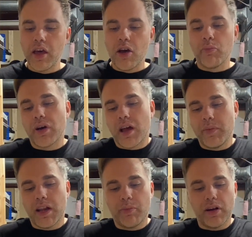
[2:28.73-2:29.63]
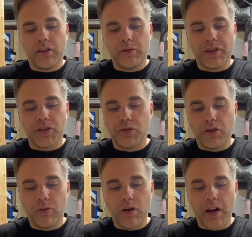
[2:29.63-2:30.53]
But I mean, I put a little bit of shoe
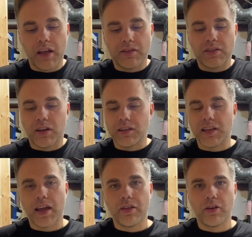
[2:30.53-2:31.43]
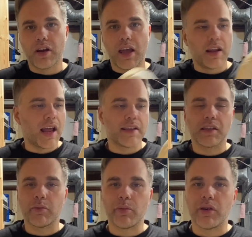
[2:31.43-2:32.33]
glue on it, stuck it together, and it hasn't
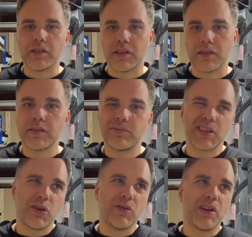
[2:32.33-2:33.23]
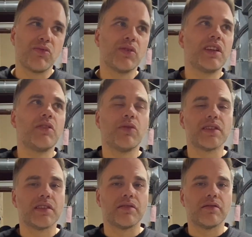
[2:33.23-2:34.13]
come apart since. So it really
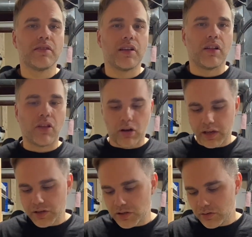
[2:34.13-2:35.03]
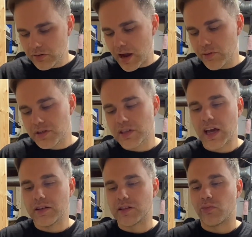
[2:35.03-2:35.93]
wasn't a long issue. I was just kind
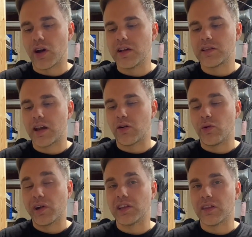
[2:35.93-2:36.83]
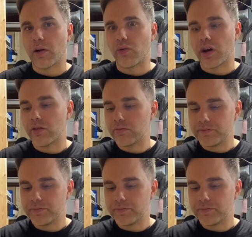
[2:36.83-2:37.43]
of surprised at how quickly that wore out.